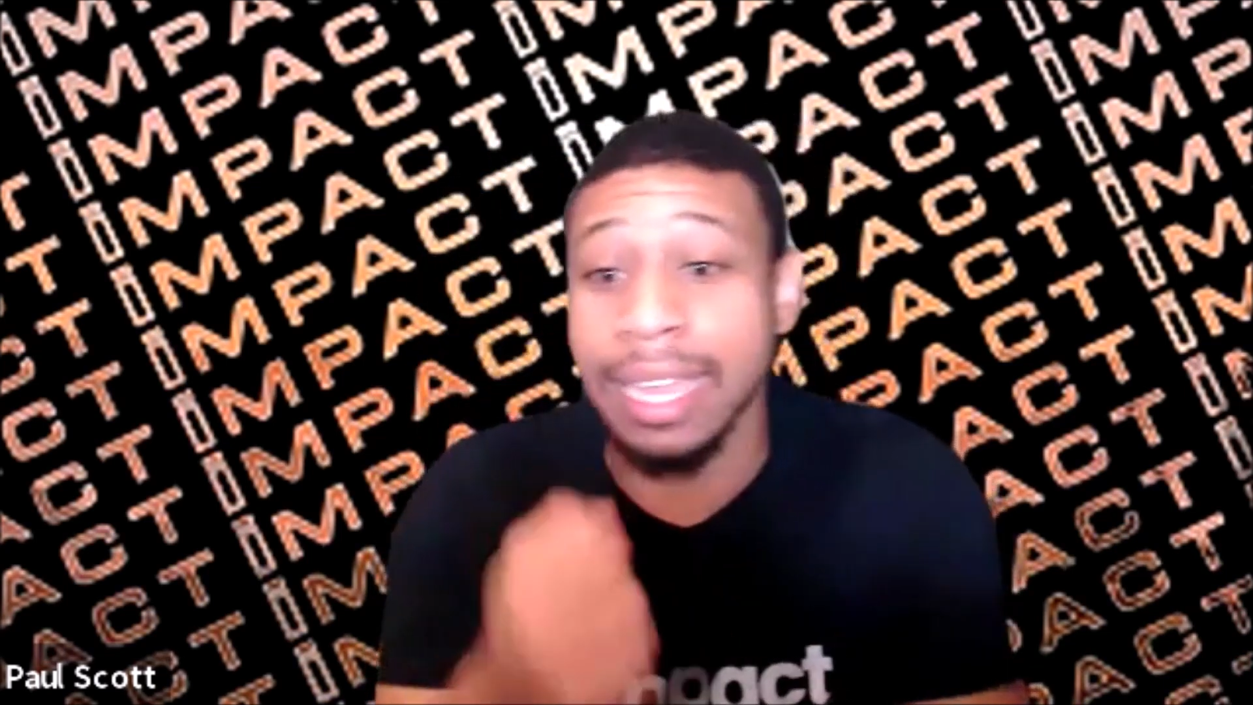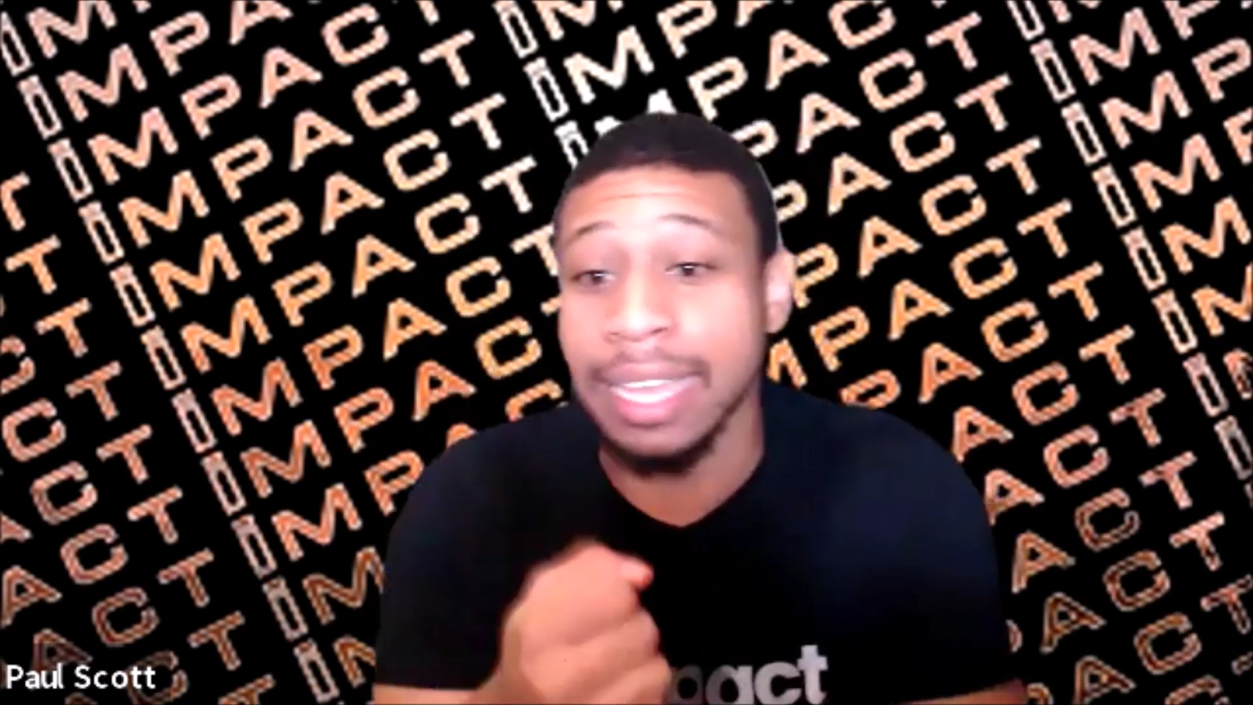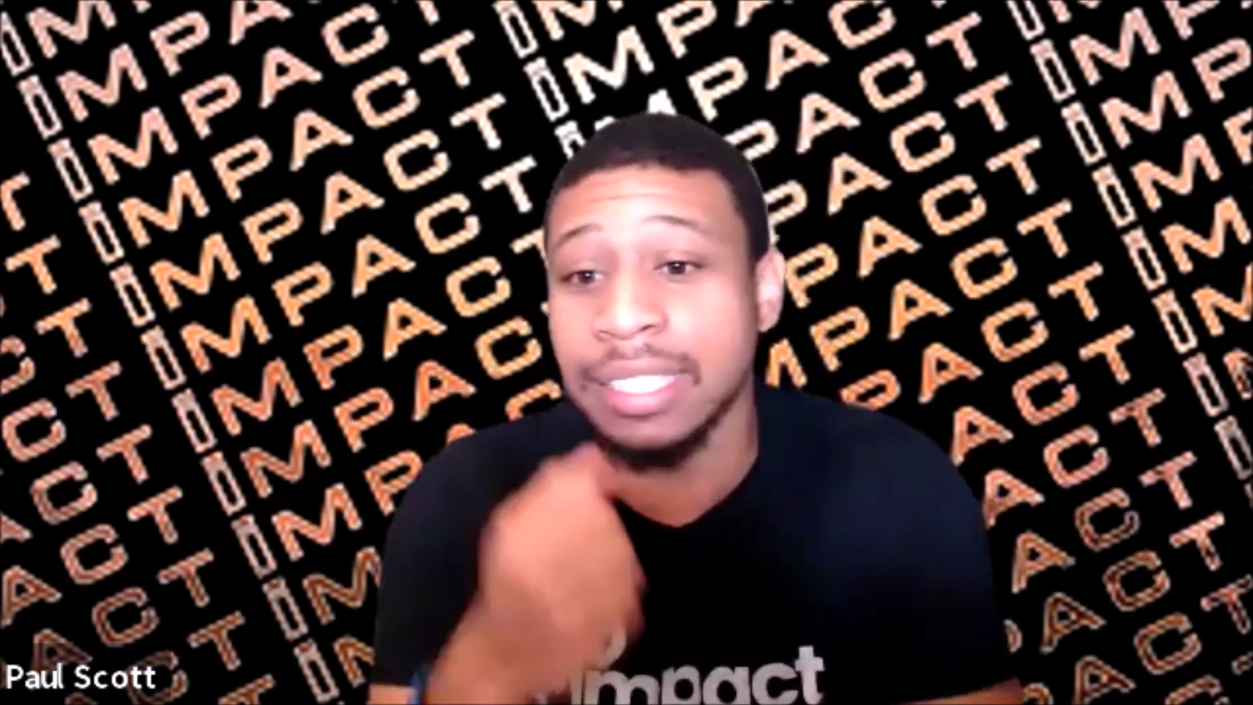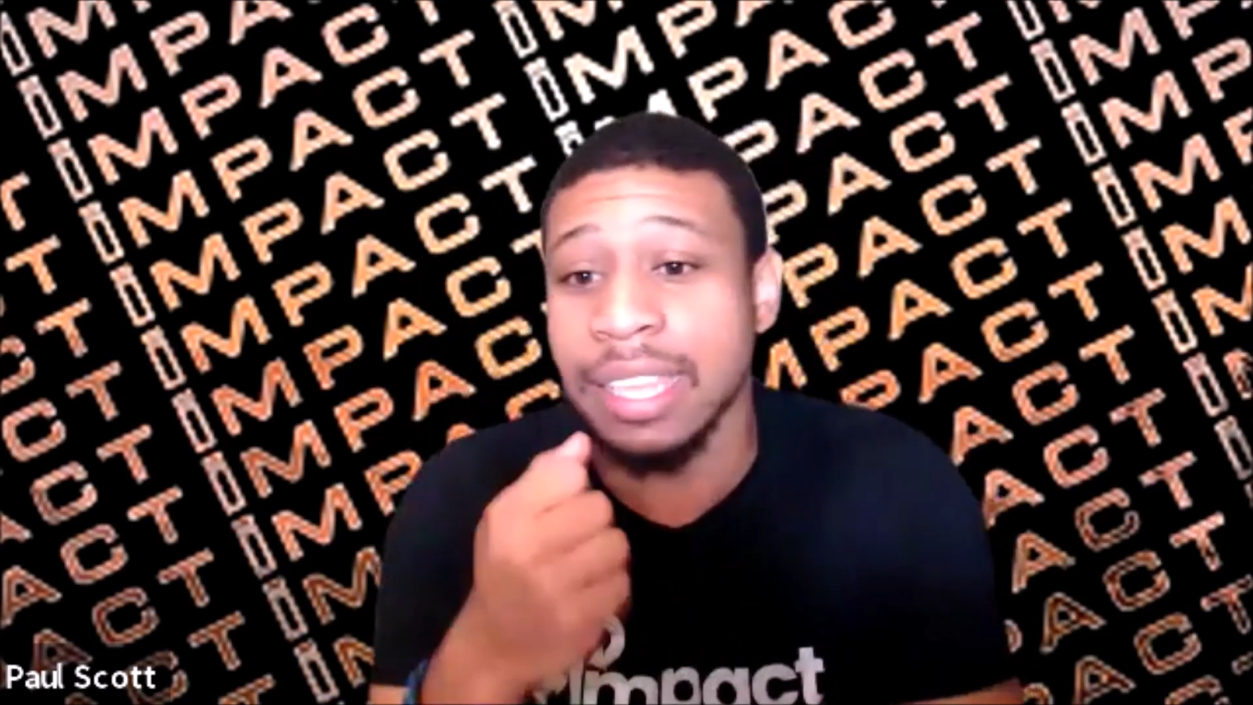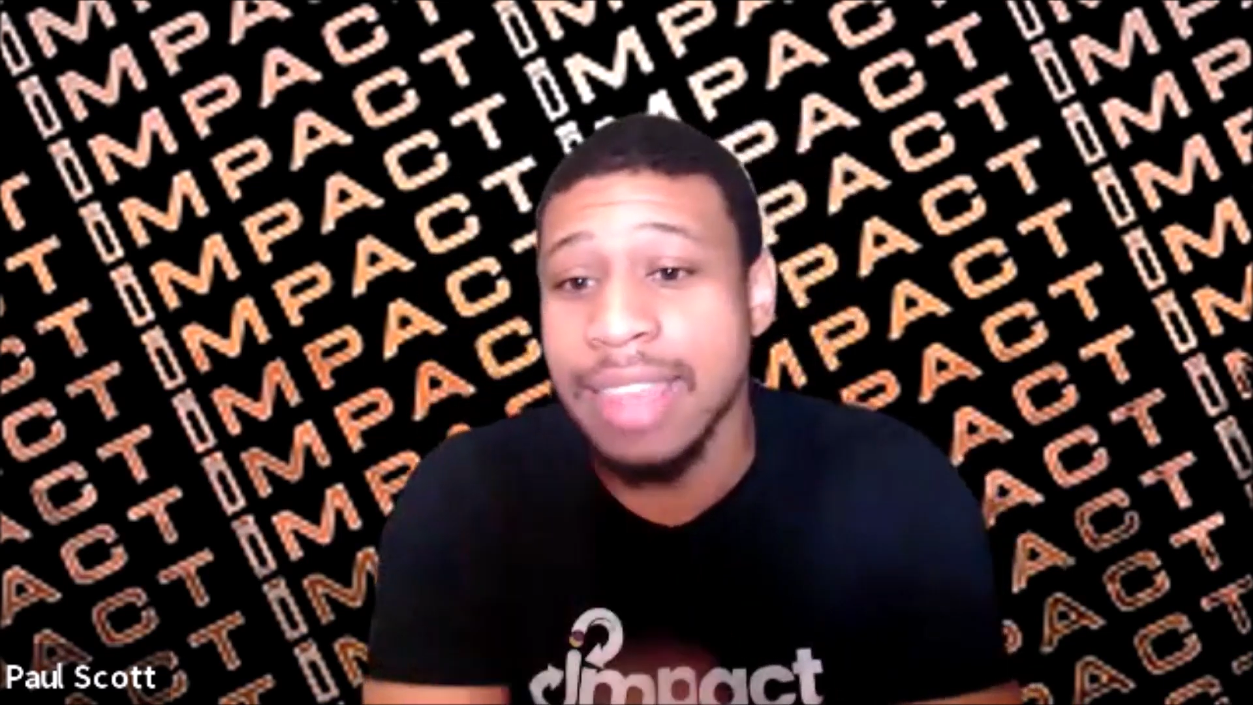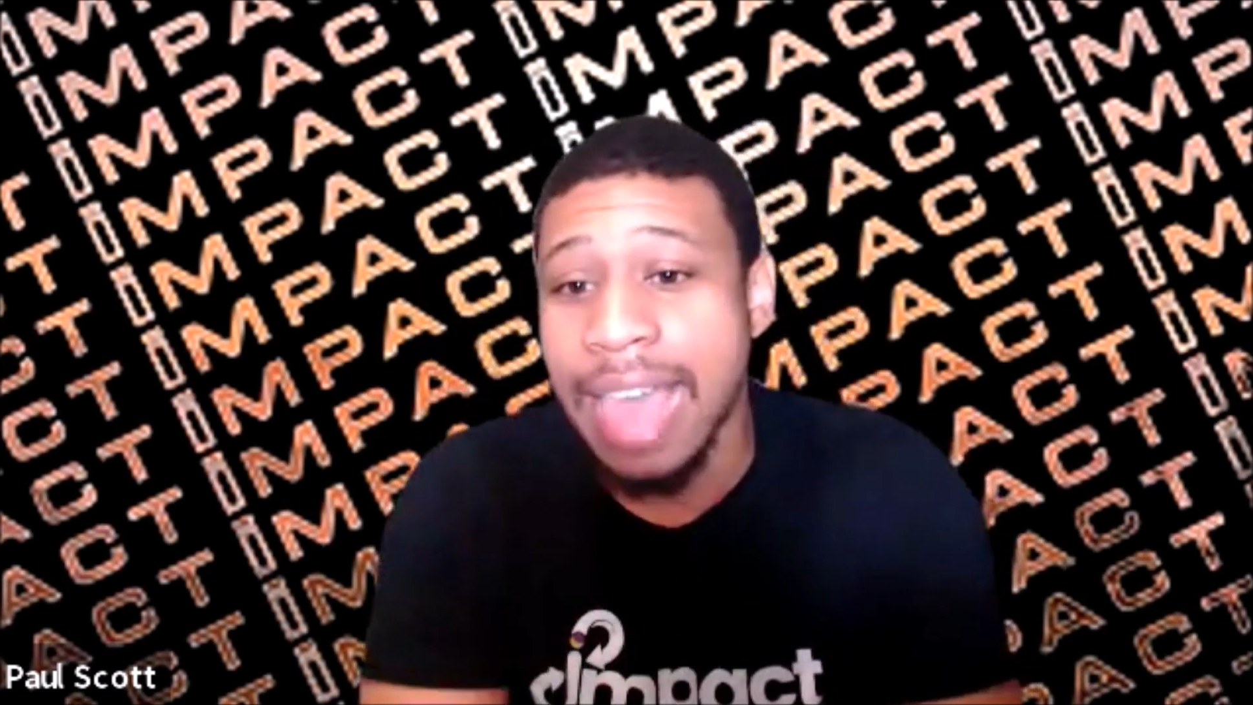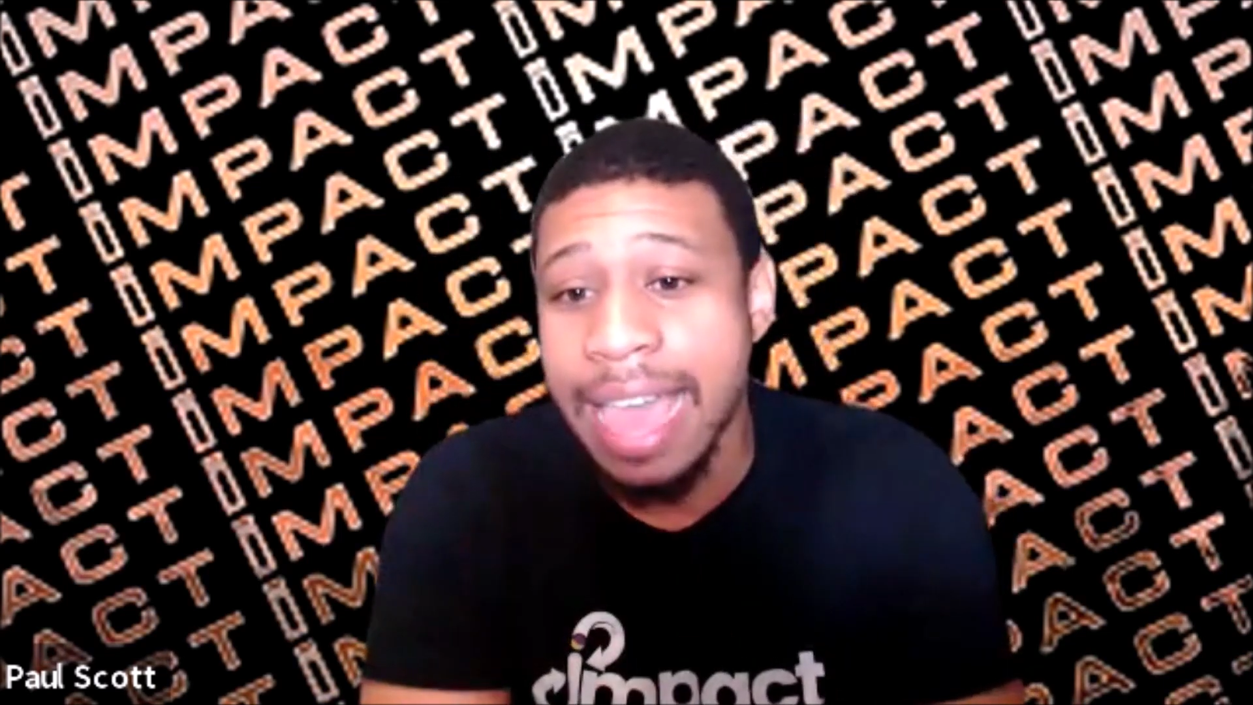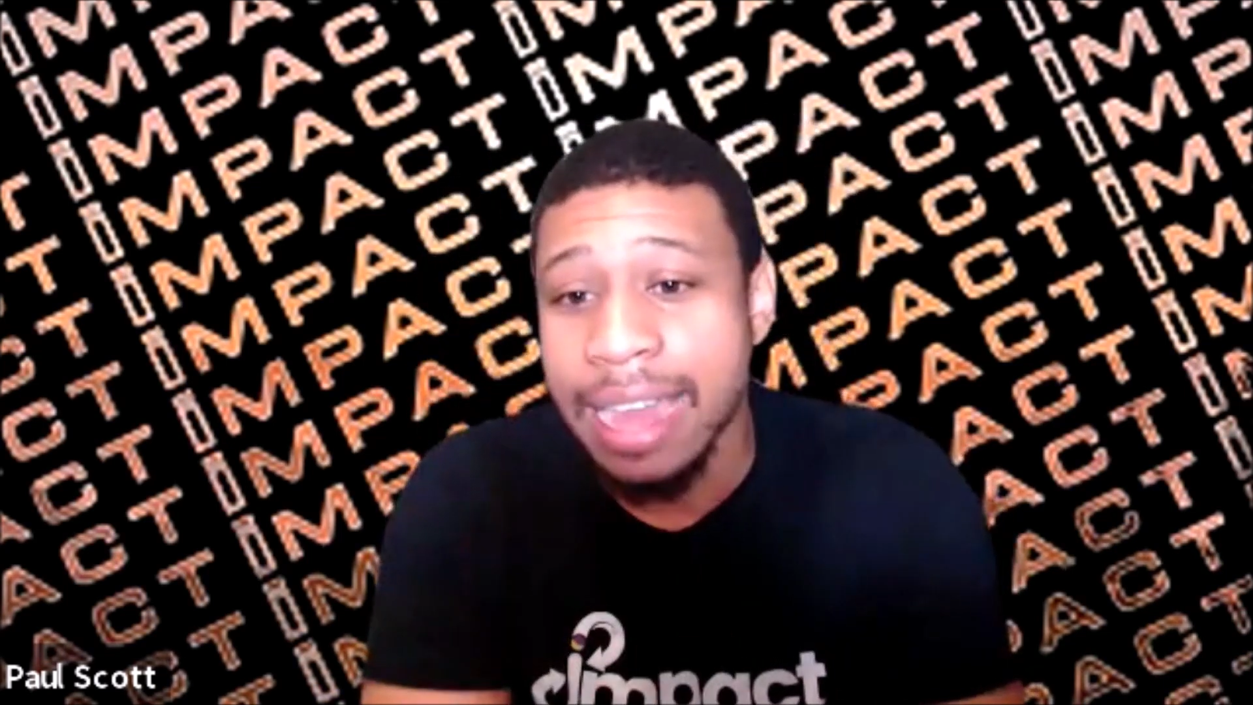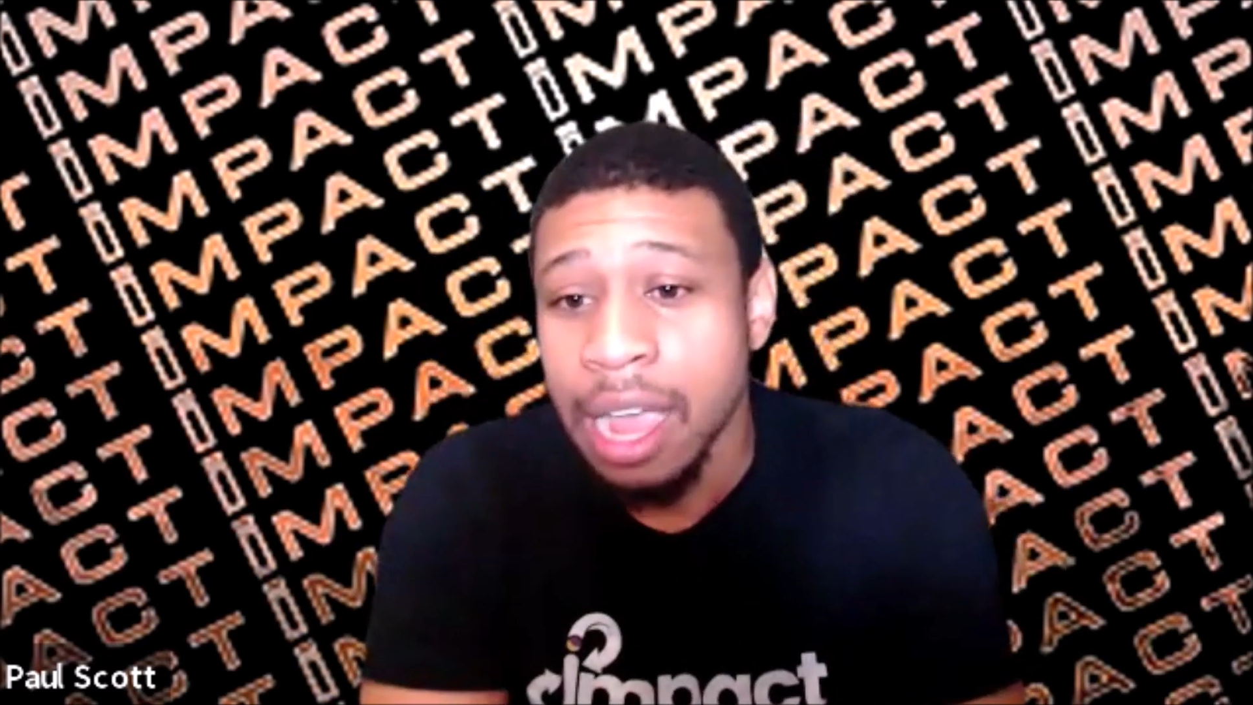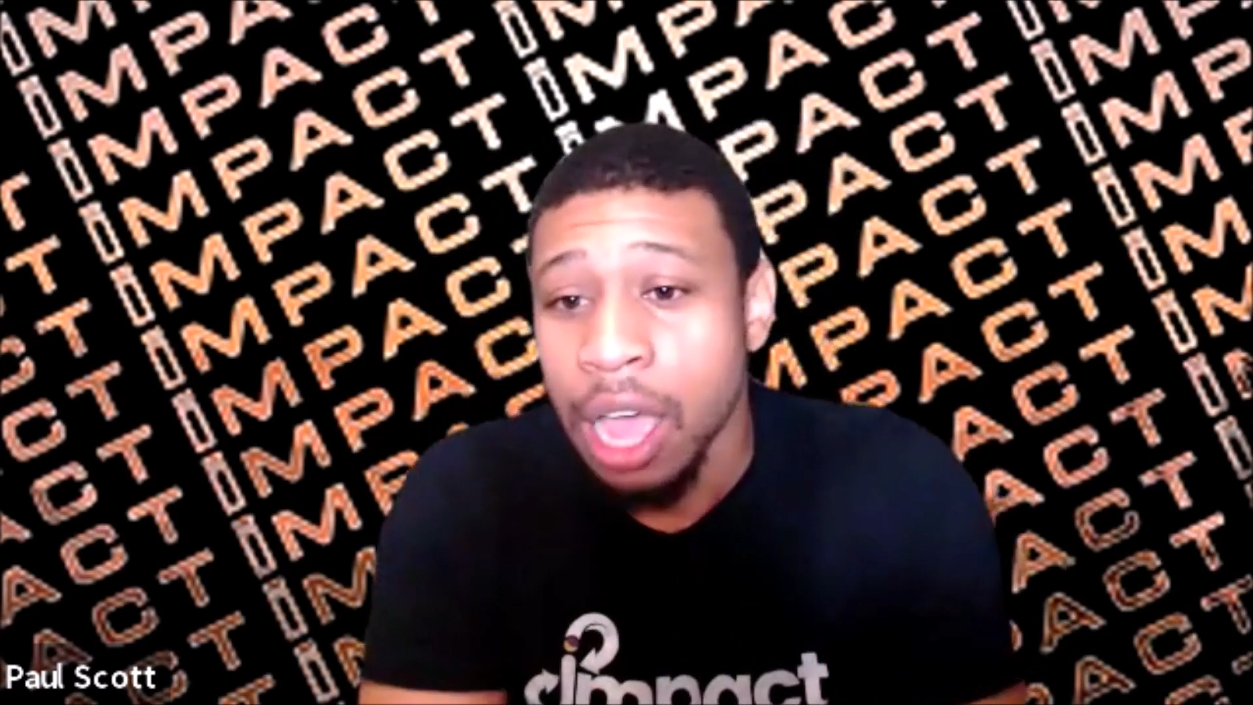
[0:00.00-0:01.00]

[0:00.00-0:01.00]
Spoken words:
into that.